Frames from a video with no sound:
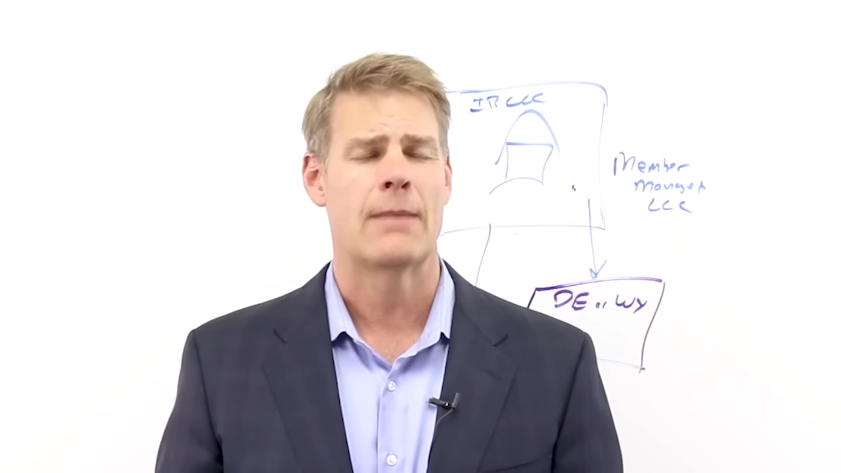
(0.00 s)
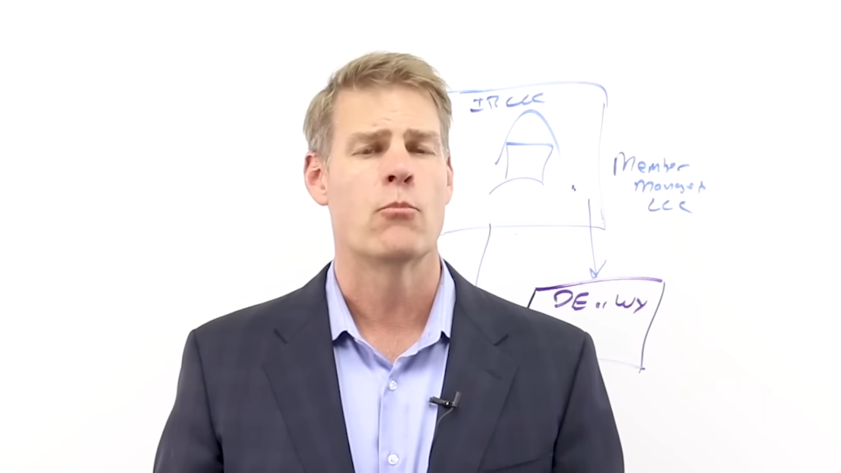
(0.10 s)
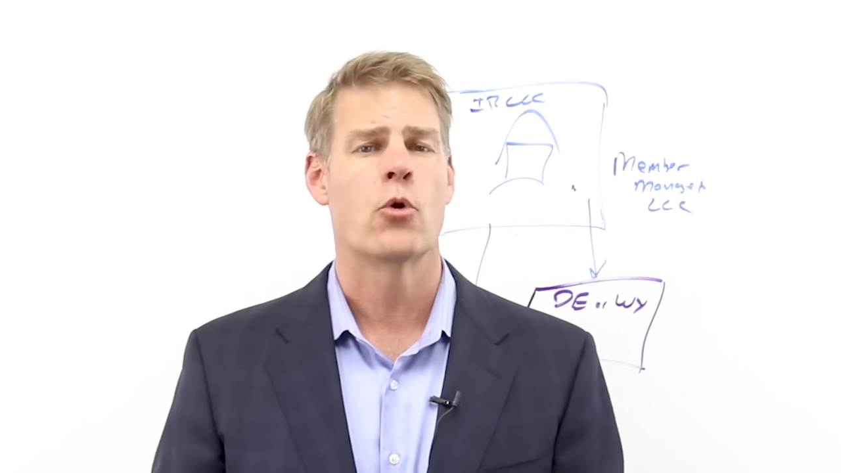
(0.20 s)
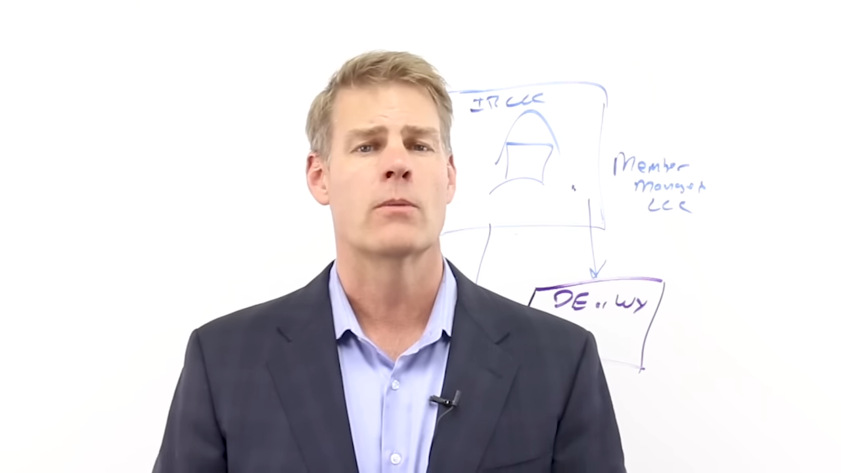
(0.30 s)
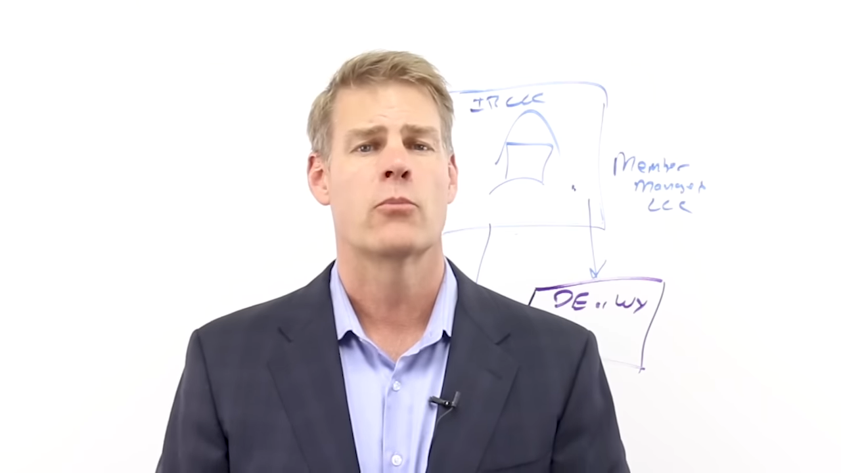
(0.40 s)
and
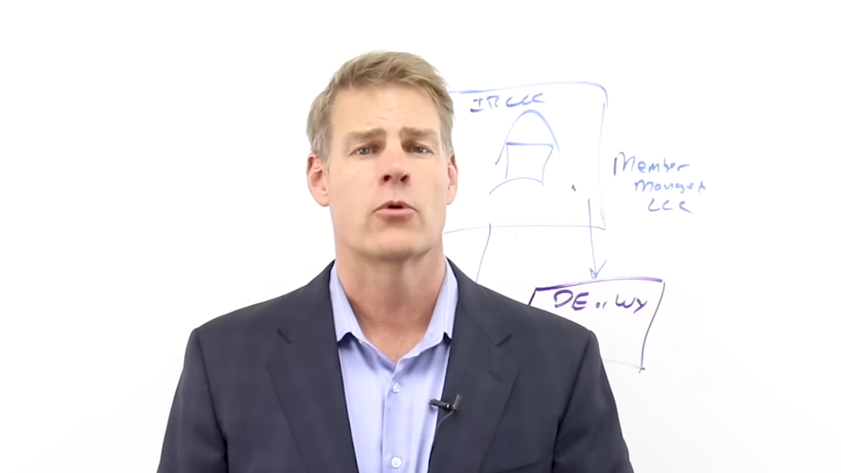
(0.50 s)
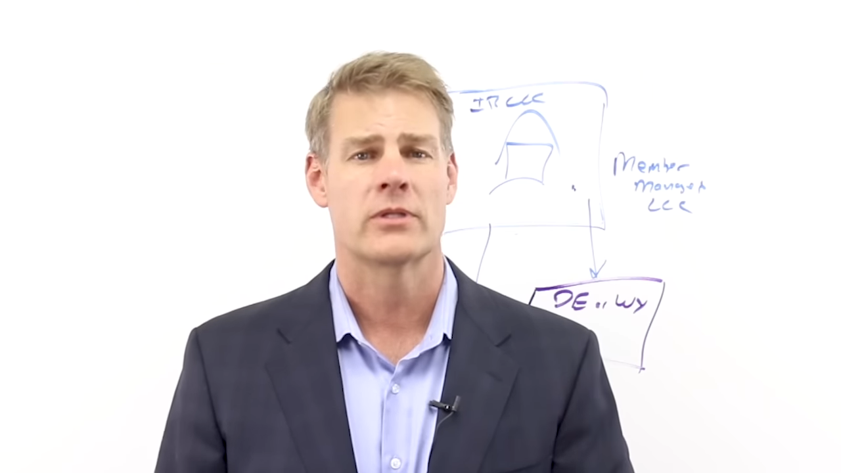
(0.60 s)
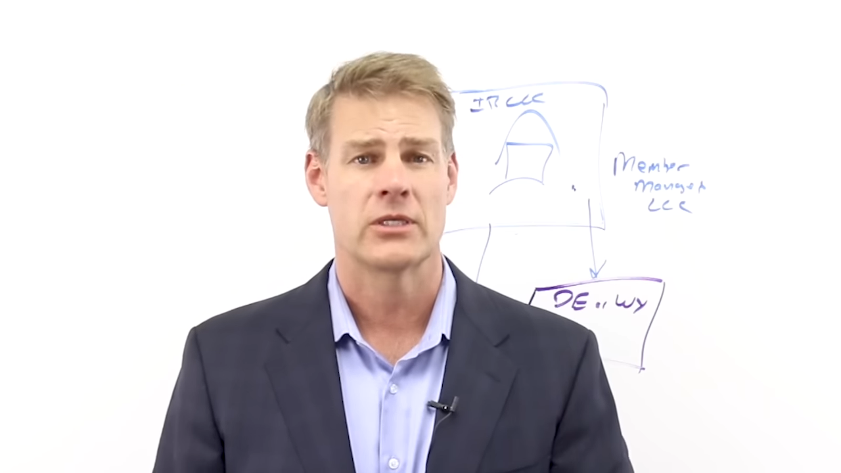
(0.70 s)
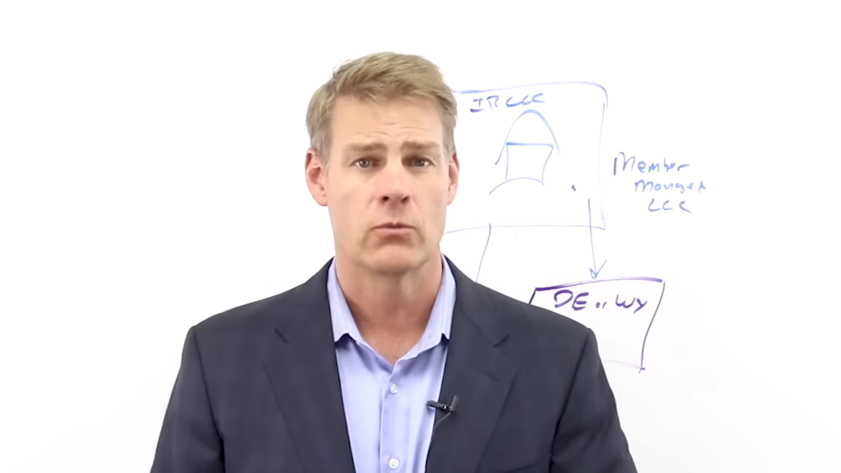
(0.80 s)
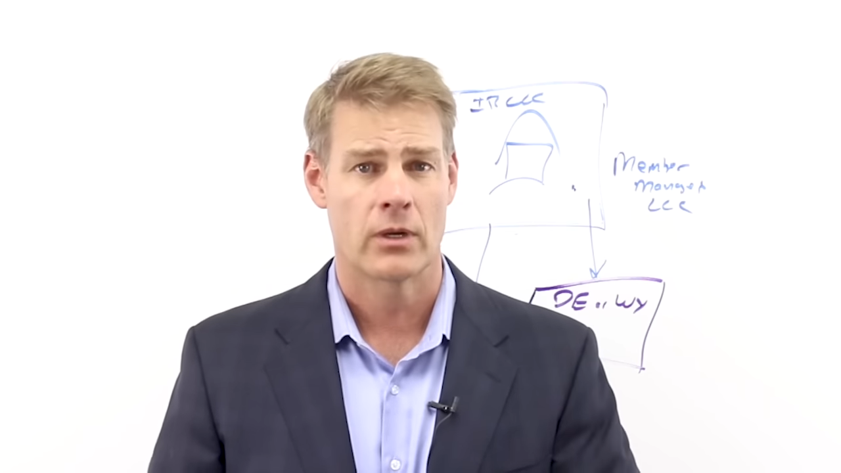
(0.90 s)
more
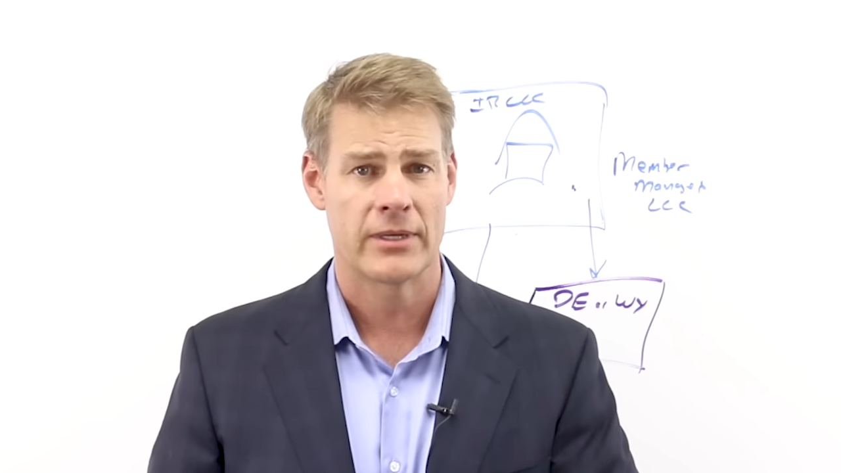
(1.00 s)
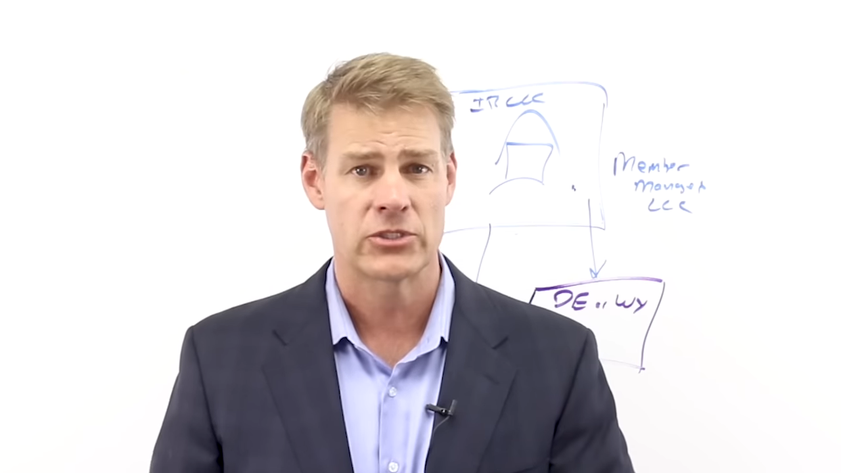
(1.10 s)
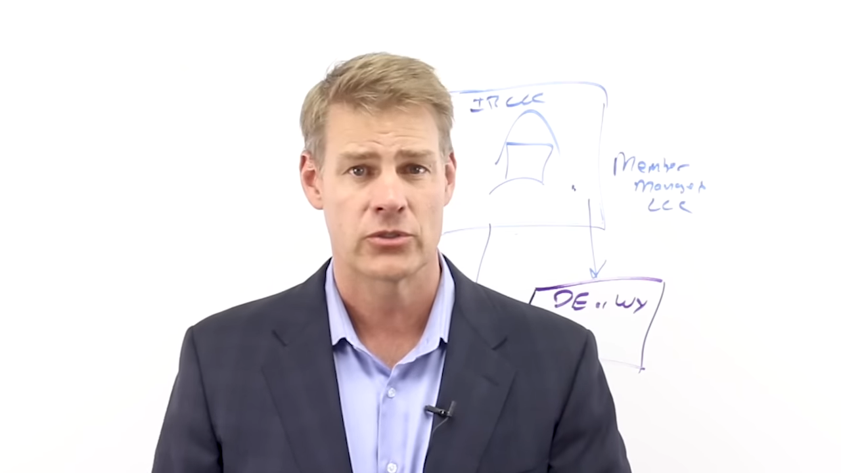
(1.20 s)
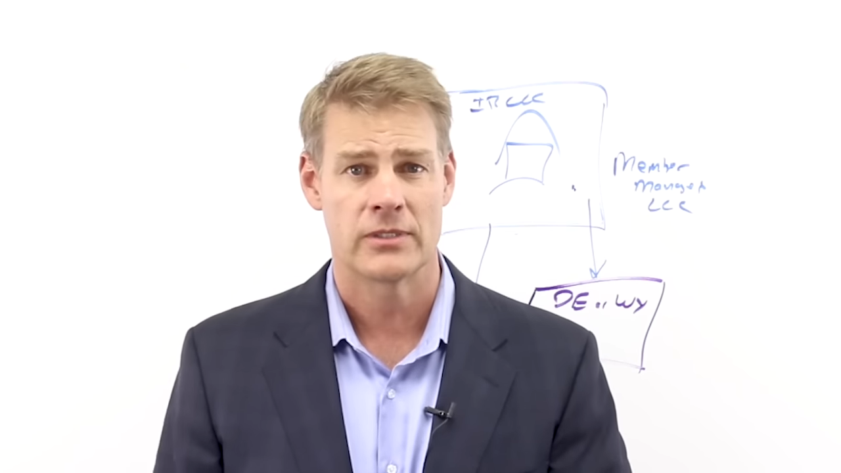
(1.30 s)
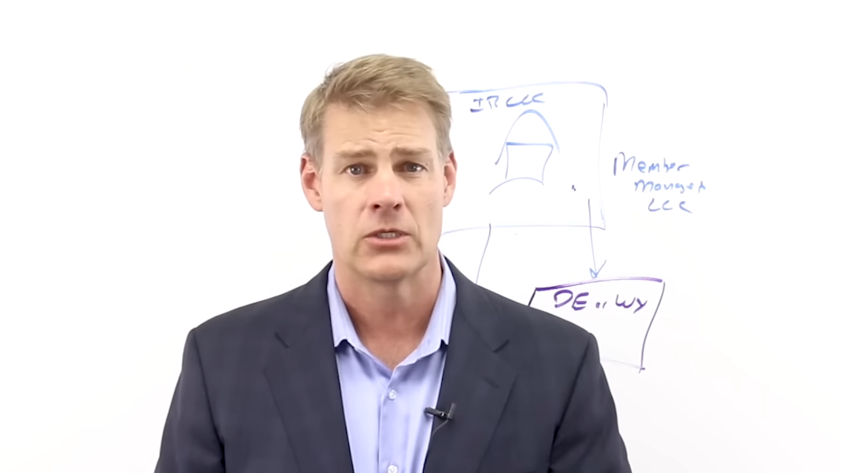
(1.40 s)
importantly, you want to make
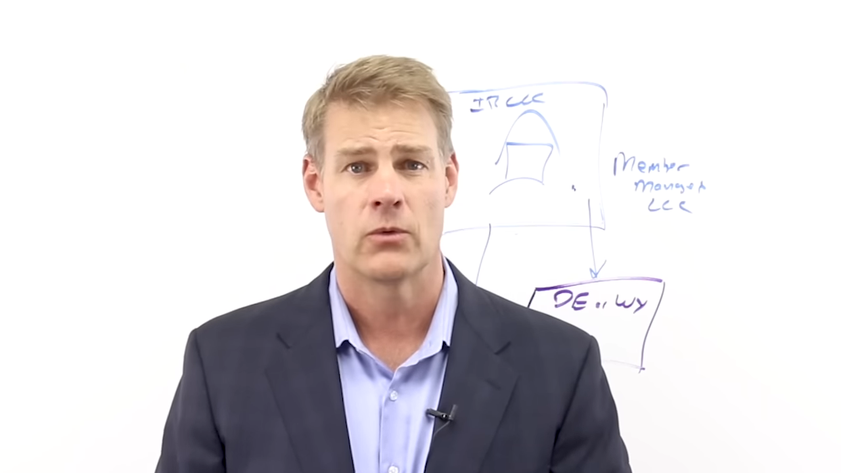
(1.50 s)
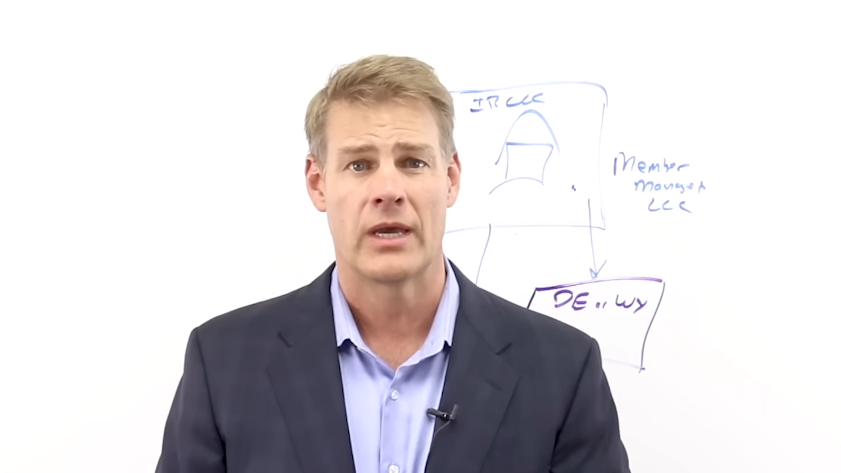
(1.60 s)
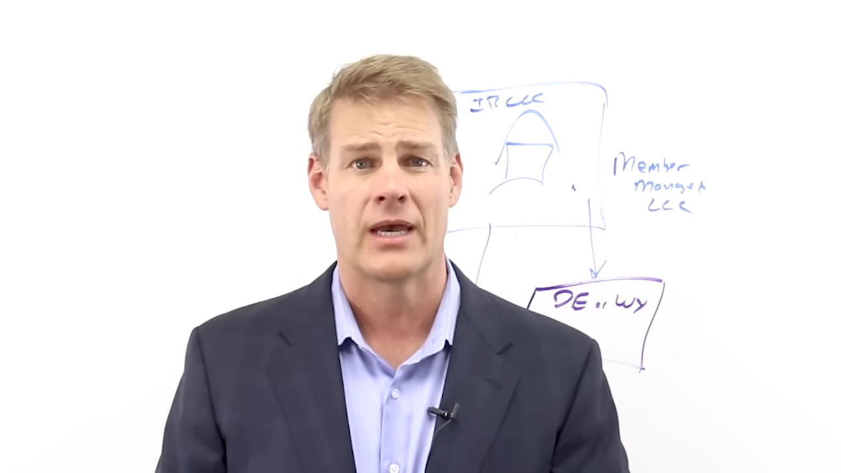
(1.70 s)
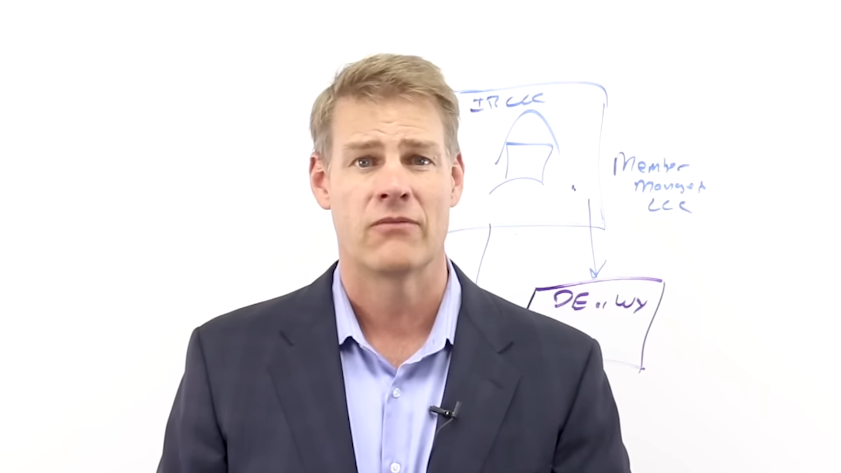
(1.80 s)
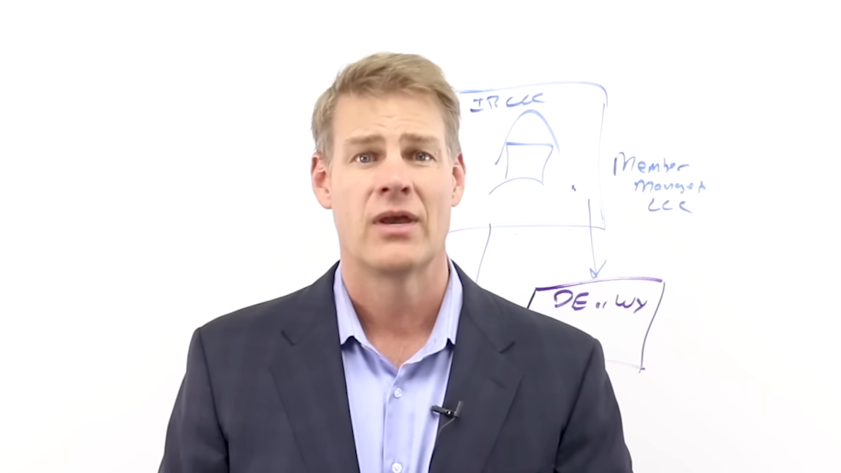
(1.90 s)
sure that you
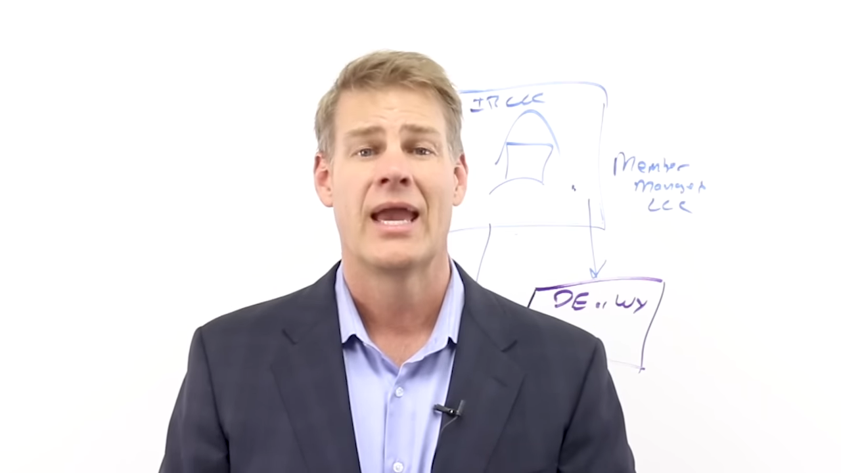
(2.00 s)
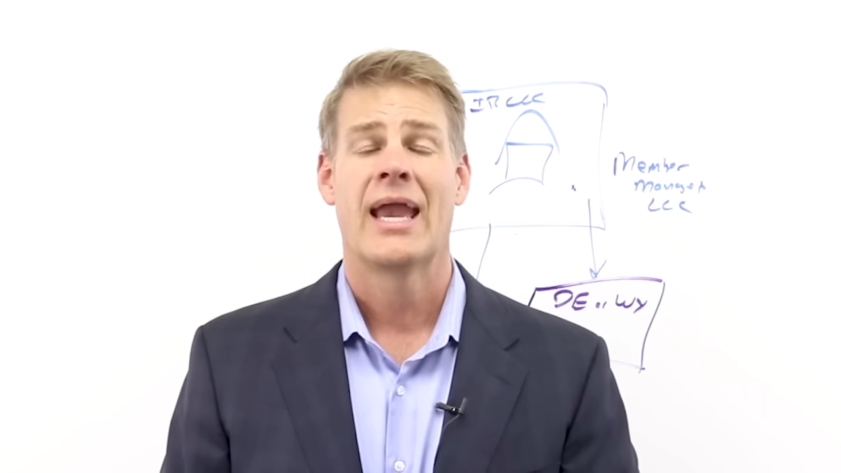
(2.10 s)
have